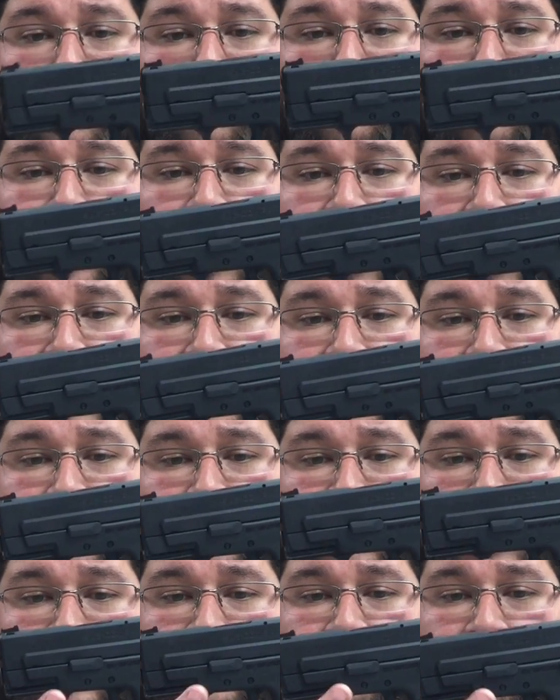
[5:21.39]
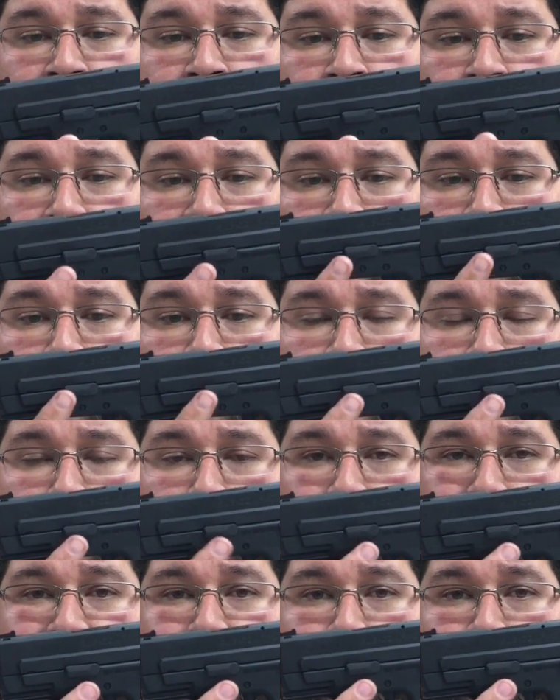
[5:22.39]
but they do
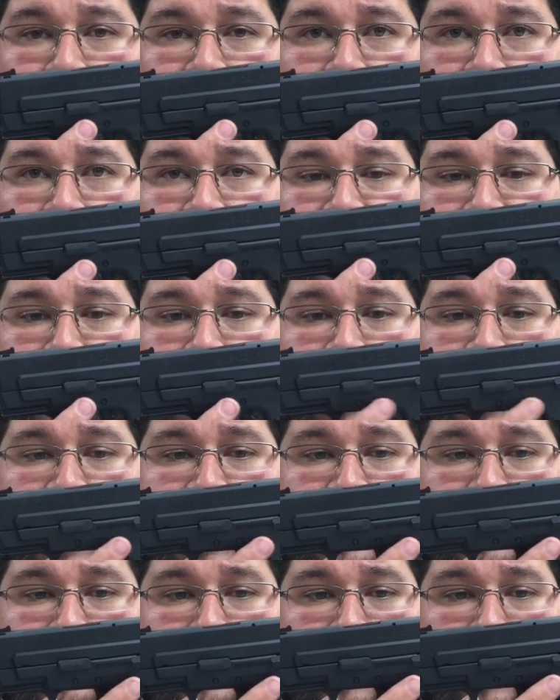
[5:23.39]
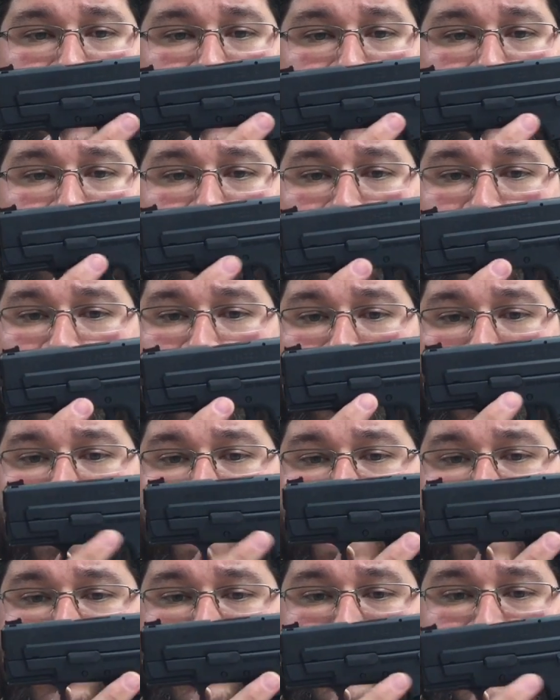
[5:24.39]
incorporate what looks like
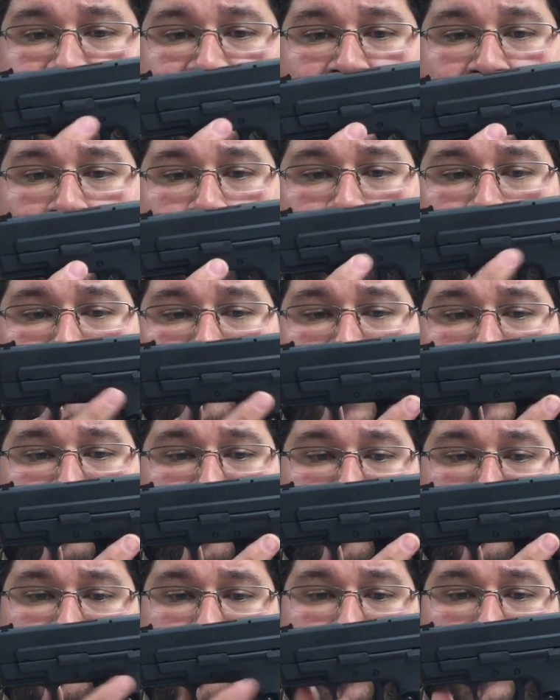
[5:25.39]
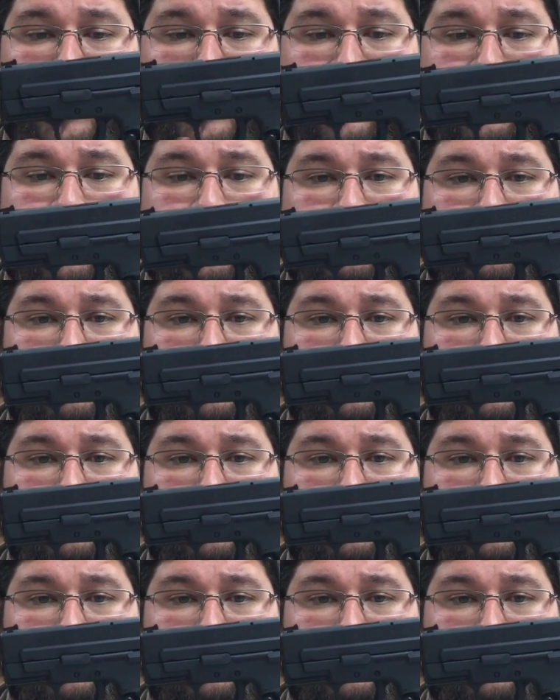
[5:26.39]
XDM levers right here.